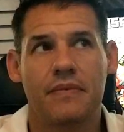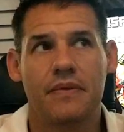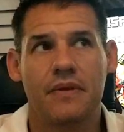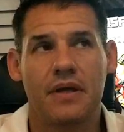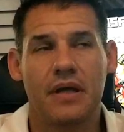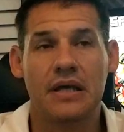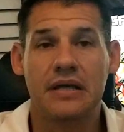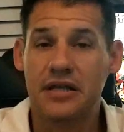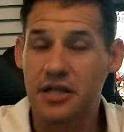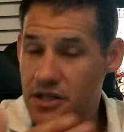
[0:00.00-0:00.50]

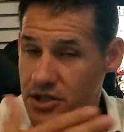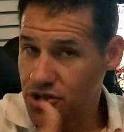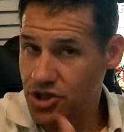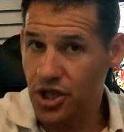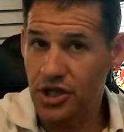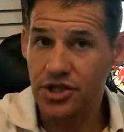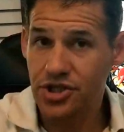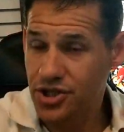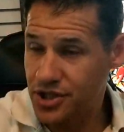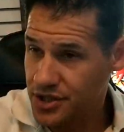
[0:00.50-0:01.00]
In
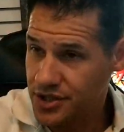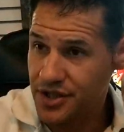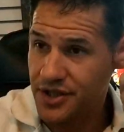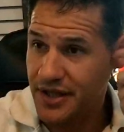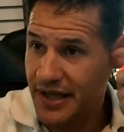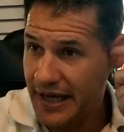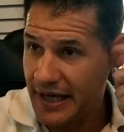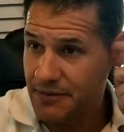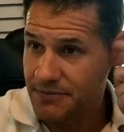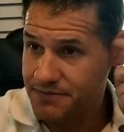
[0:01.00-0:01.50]
conjunction to
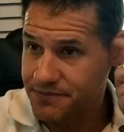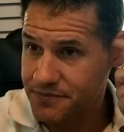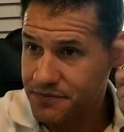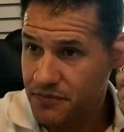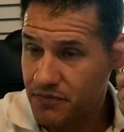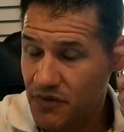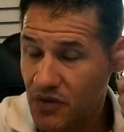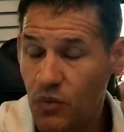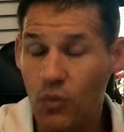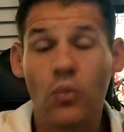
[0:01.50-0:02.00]
that,
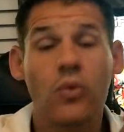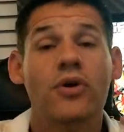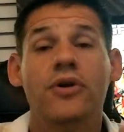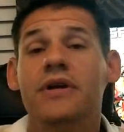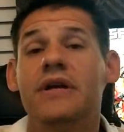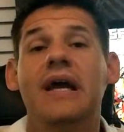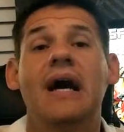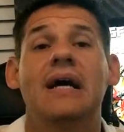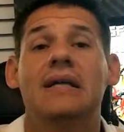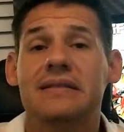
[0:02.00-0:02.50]
we're
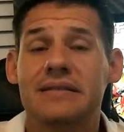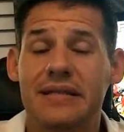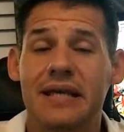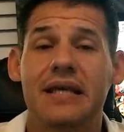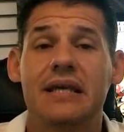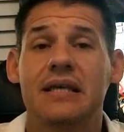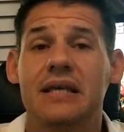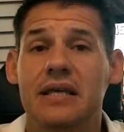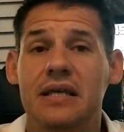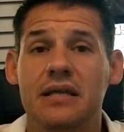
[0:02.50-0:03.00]
not
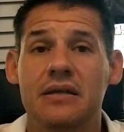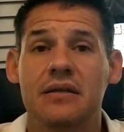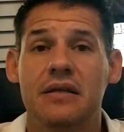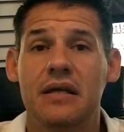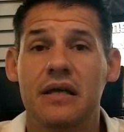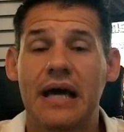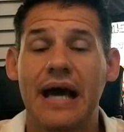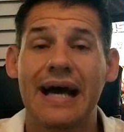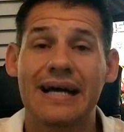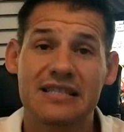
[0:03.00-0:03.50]
taking
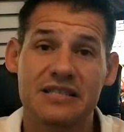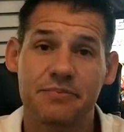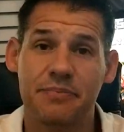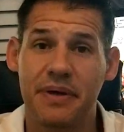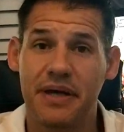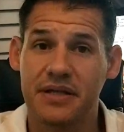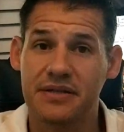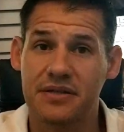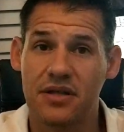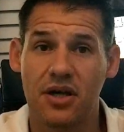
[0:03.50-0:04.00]

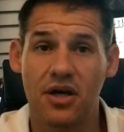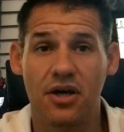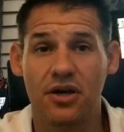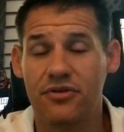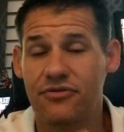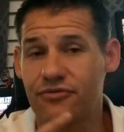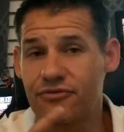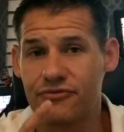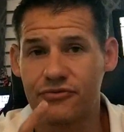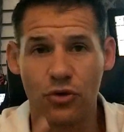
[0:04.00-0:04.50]
aspects
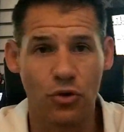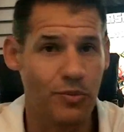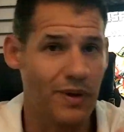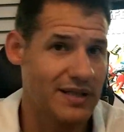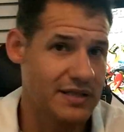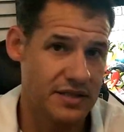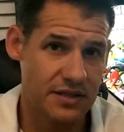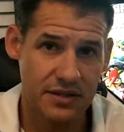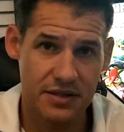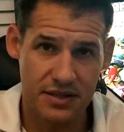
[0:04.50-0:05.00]
of
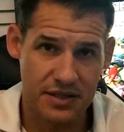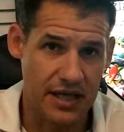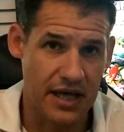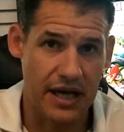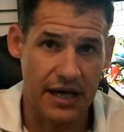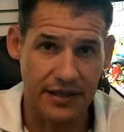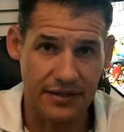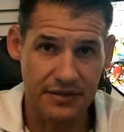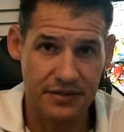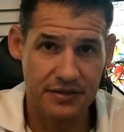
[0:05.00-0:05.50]
Robots in
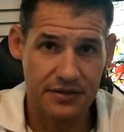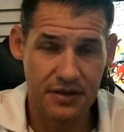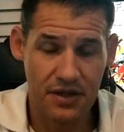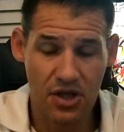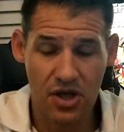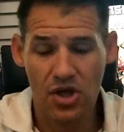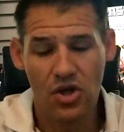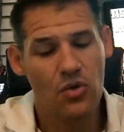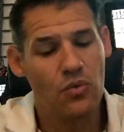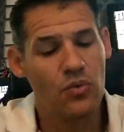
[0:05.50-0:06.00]
Disguise.
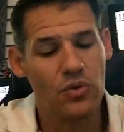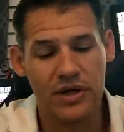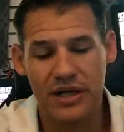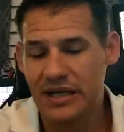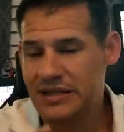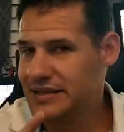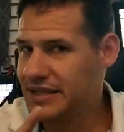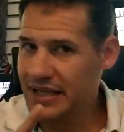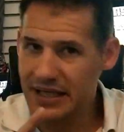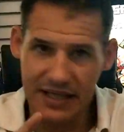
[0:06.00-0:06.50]
We're
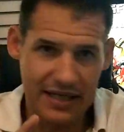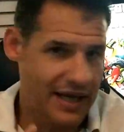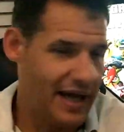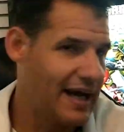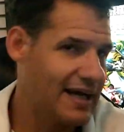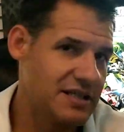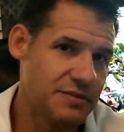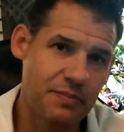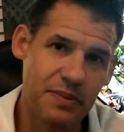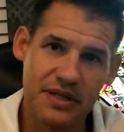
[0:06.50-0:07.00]
not taking
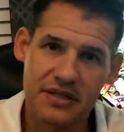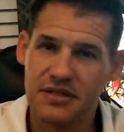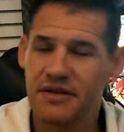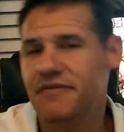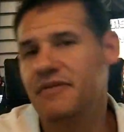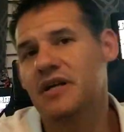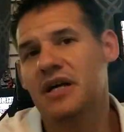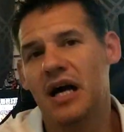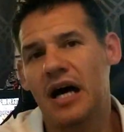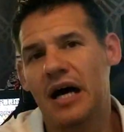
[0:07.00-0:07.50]
aspects of
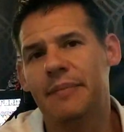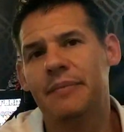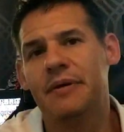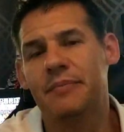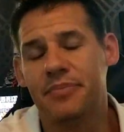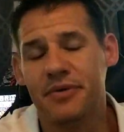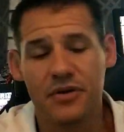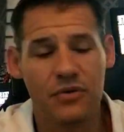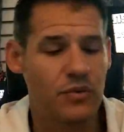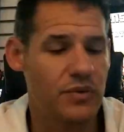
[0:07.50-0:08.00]
the comic
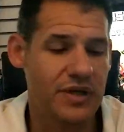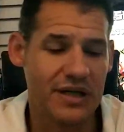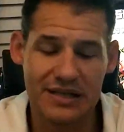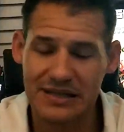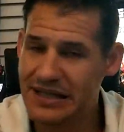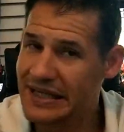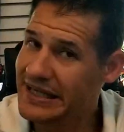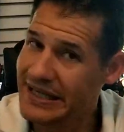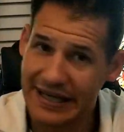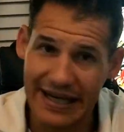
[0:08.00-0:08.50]
book. We're not
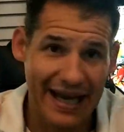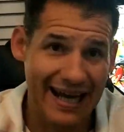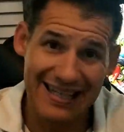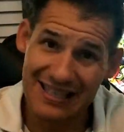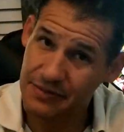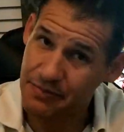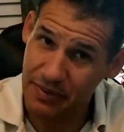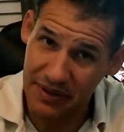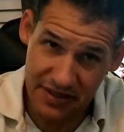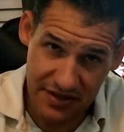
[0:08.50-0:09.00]
taking
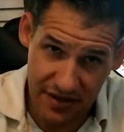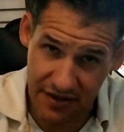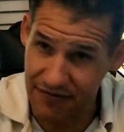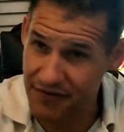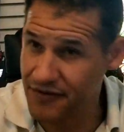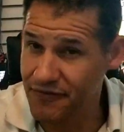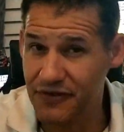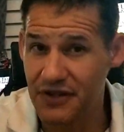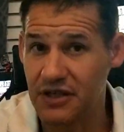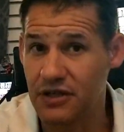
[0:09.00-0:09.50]
aspects of the
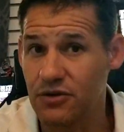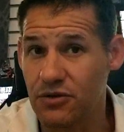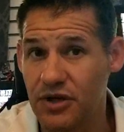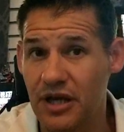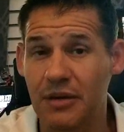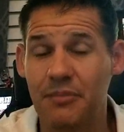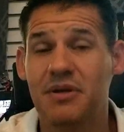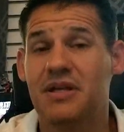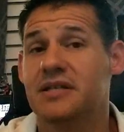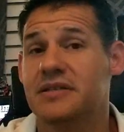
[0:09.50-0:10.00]
video
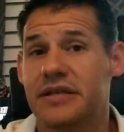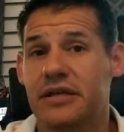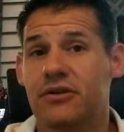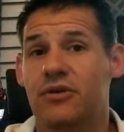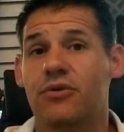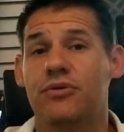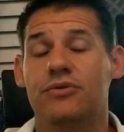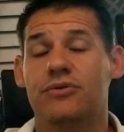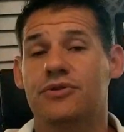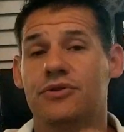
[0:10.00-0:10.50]
game, because I know
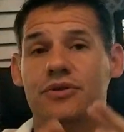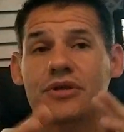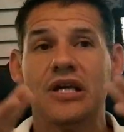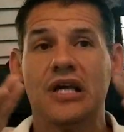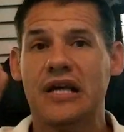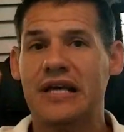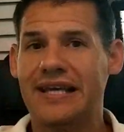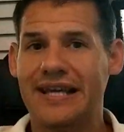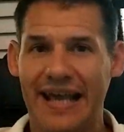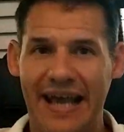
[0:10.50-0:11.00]
those are
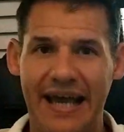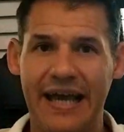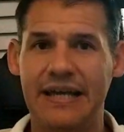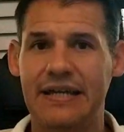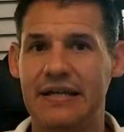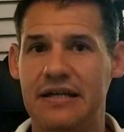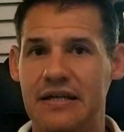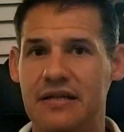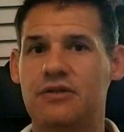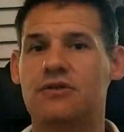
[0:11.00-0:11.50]

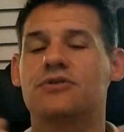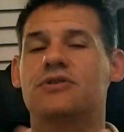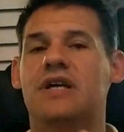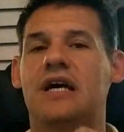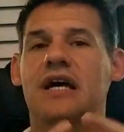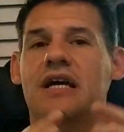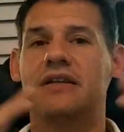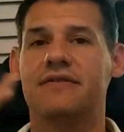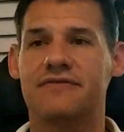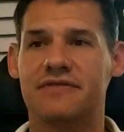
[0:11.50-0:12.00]
canon and those
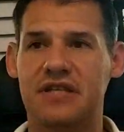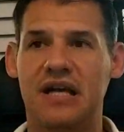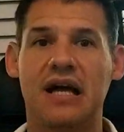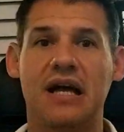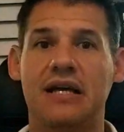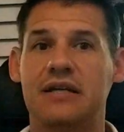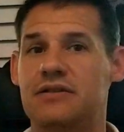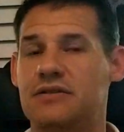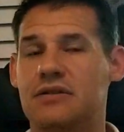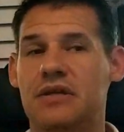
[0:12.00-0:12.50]
kind of
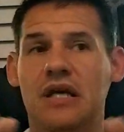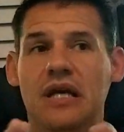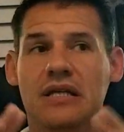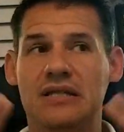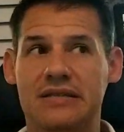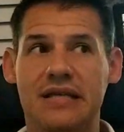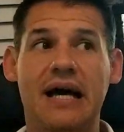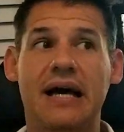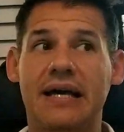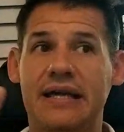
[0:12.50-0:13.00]

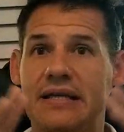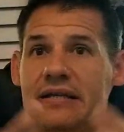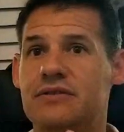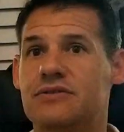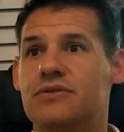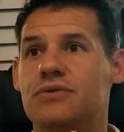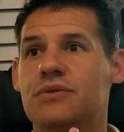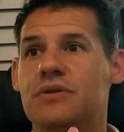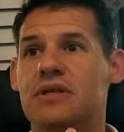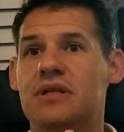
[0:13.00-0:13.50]
tie
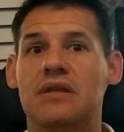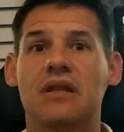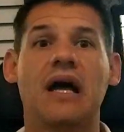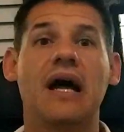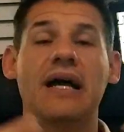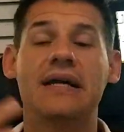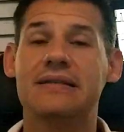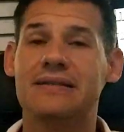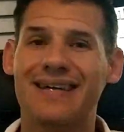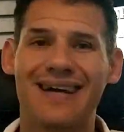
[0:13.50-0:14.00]
into the
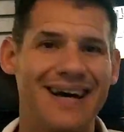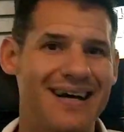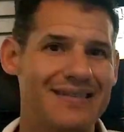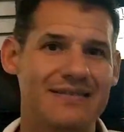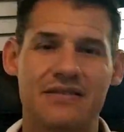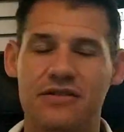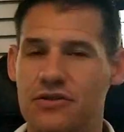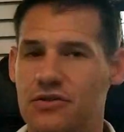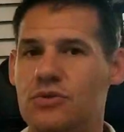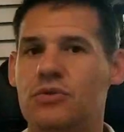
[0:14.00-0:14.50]
aligned
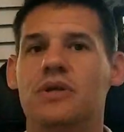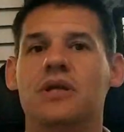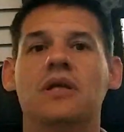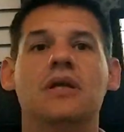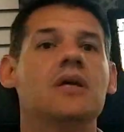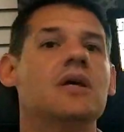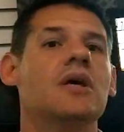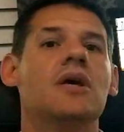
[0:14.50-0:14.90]
continuity.